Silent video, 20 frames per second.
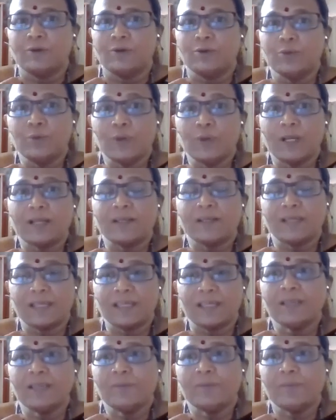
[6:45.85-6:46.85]
who are
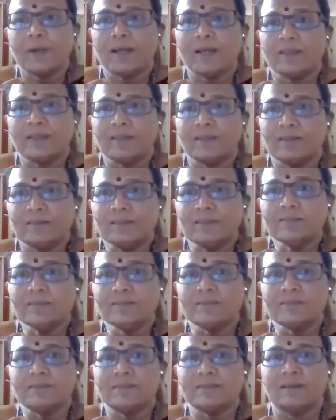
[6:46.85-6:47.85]
taking part in this
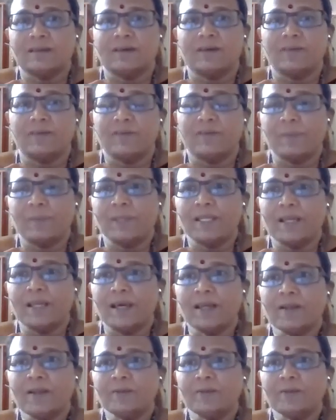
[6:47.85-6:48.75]
webinar.